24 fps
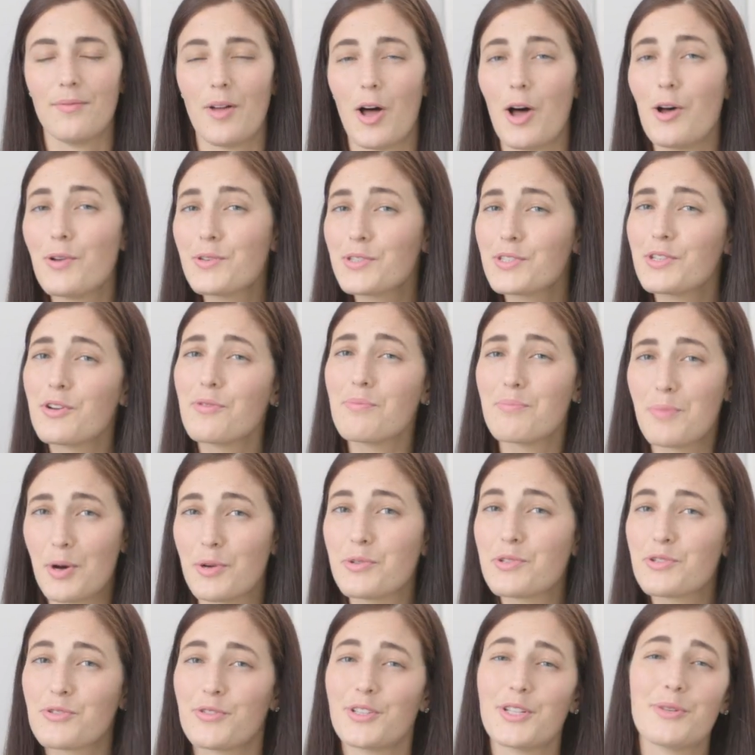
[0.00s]
Also,
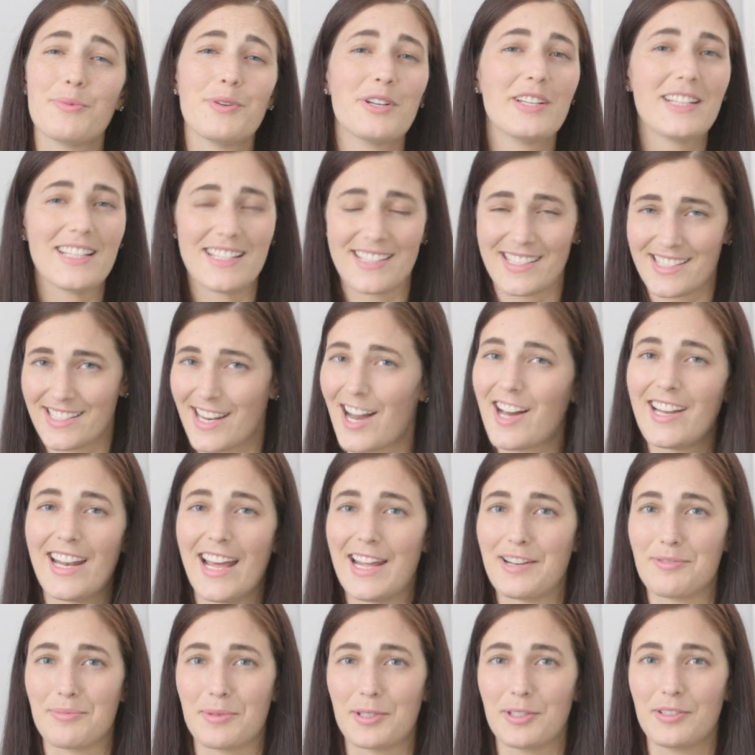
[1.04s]
most tree wood is not
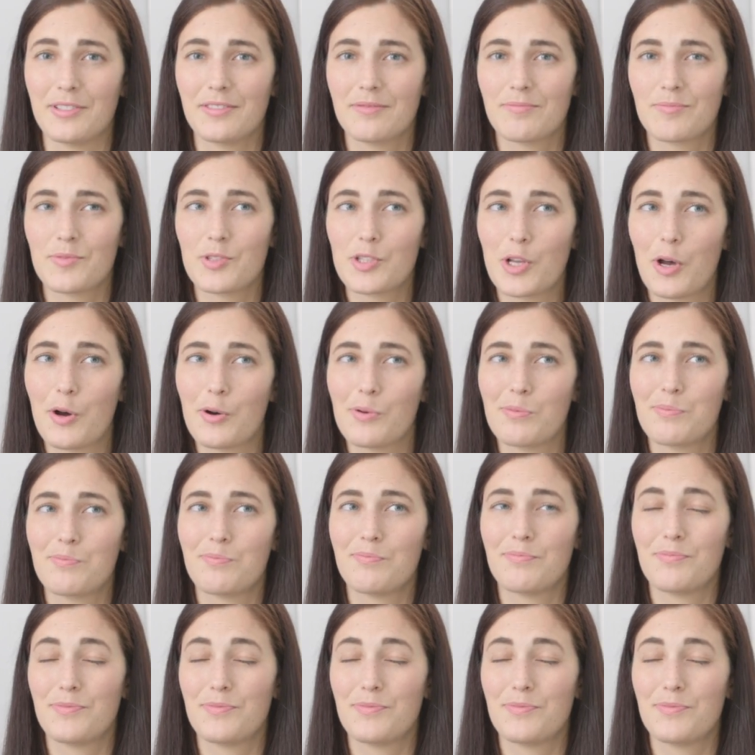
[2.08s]
edible, so